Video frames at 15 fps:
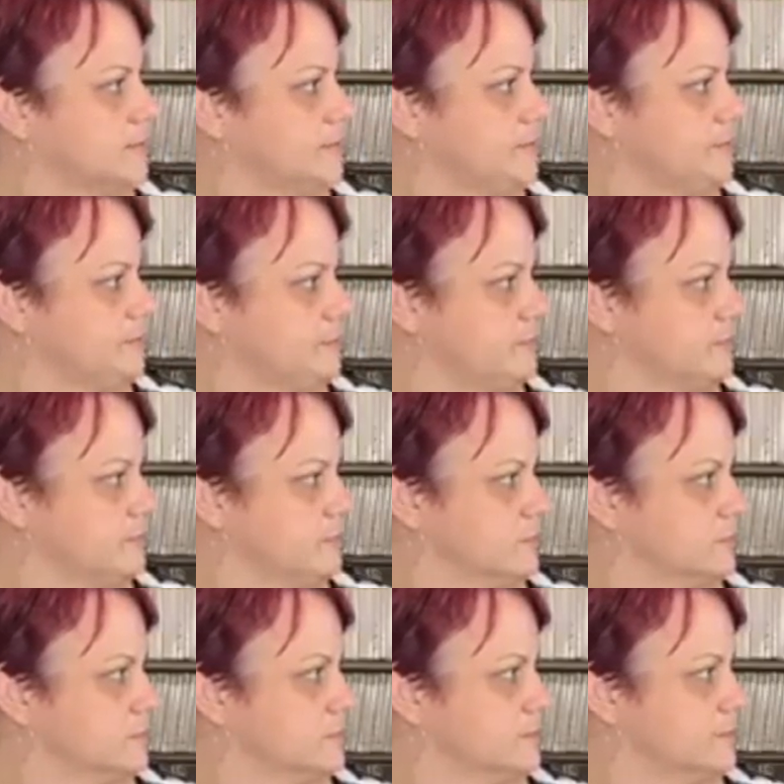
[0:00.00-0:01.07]

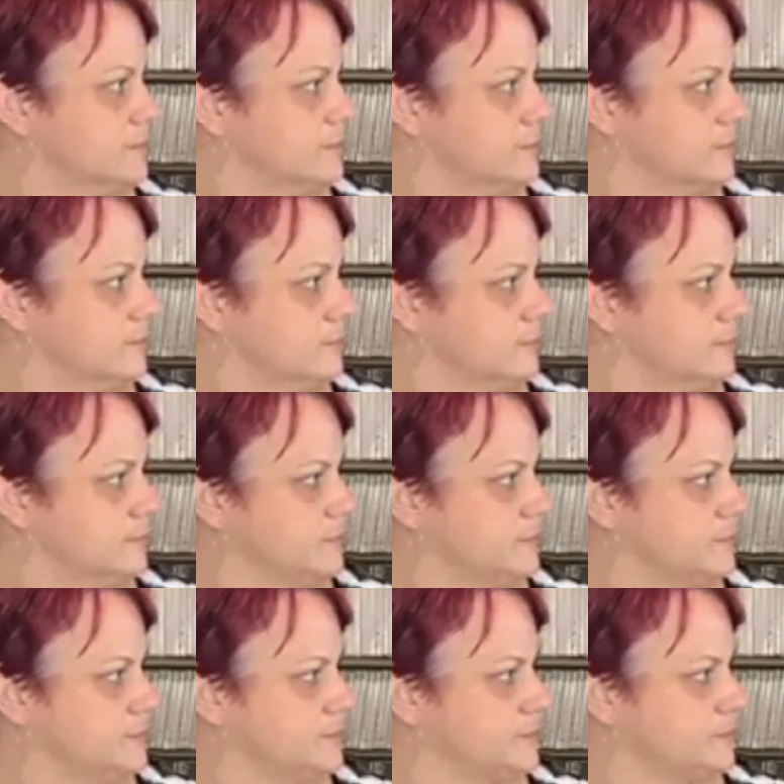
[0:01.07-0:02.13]

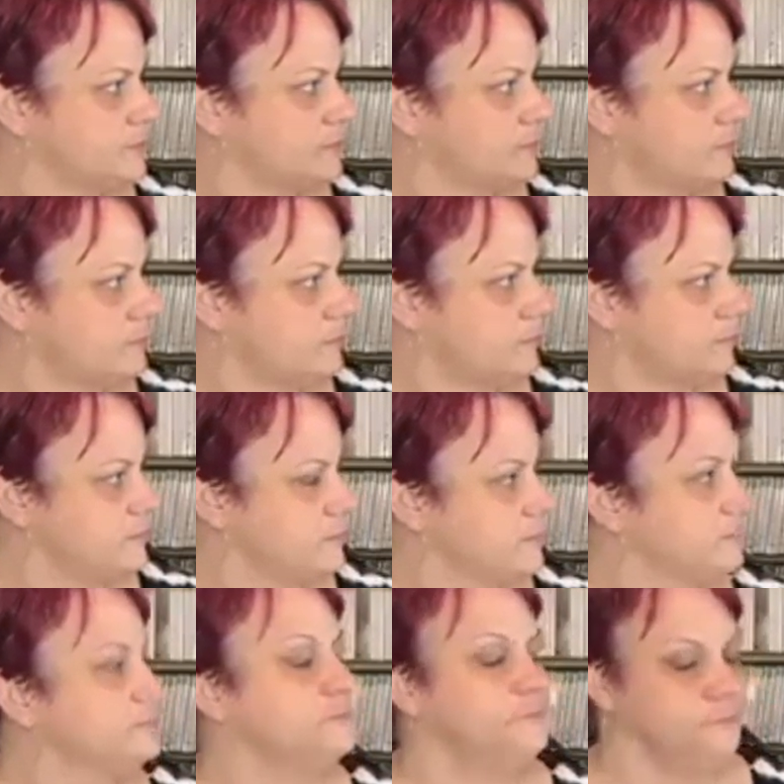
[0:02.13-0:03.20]

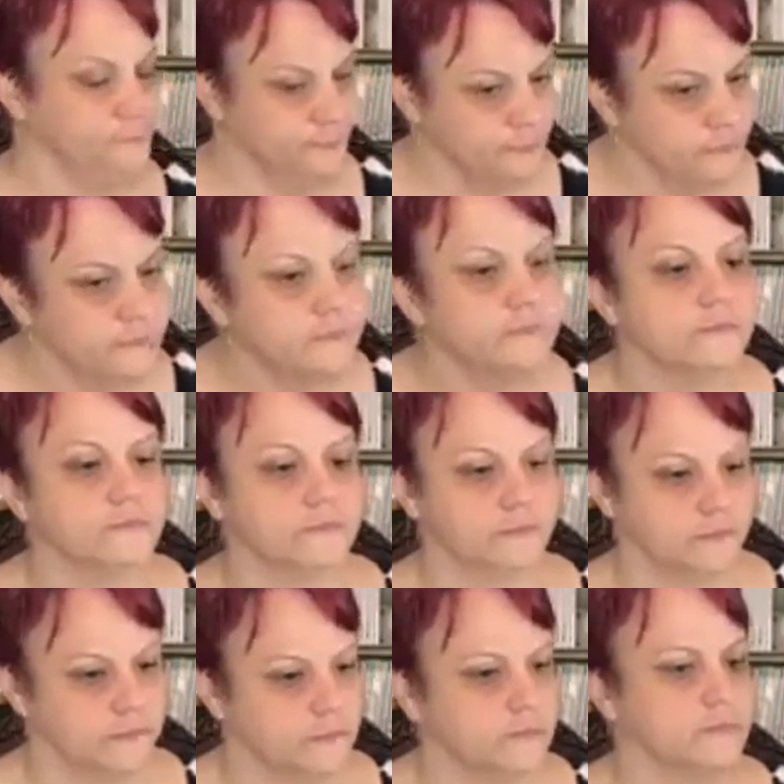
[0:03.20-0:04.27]

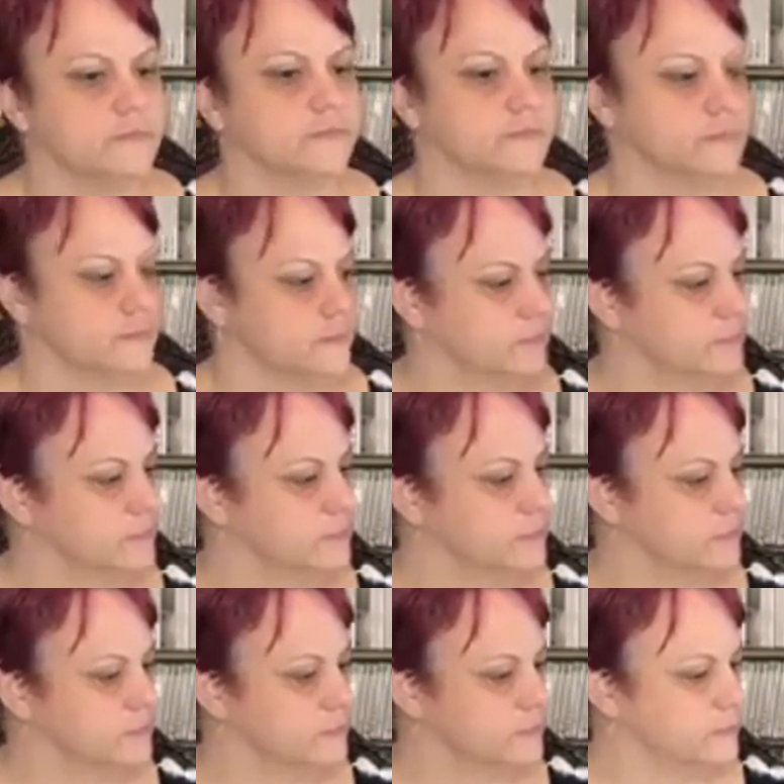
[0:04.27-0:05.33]

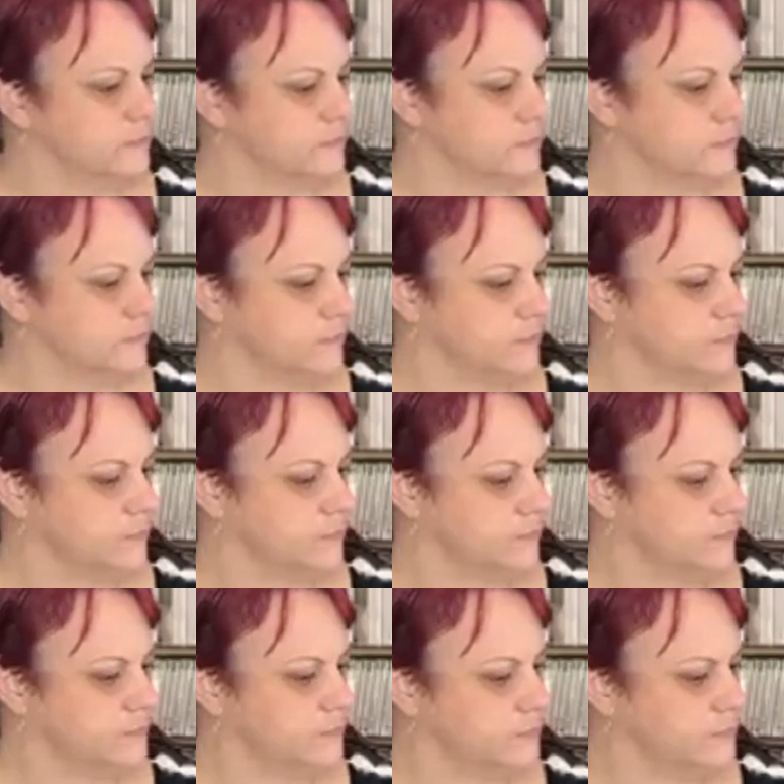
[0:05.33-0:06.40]

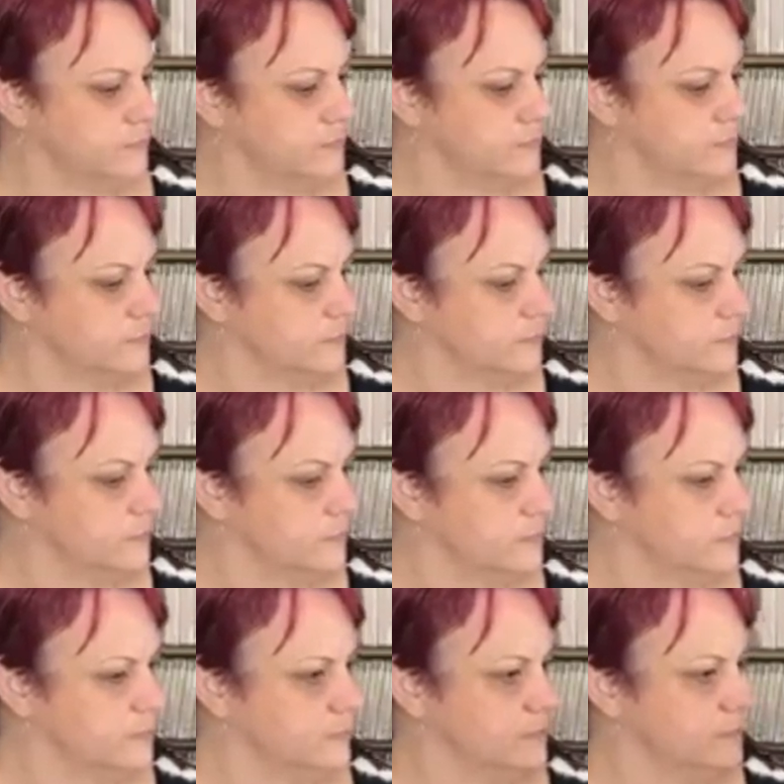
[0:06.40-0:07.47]

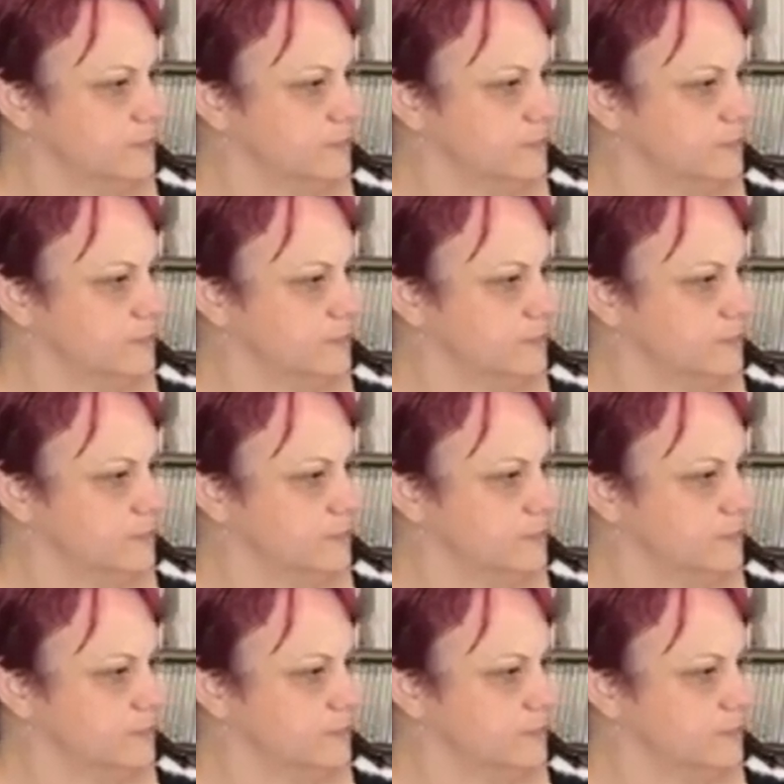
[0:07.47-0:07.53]
(silent)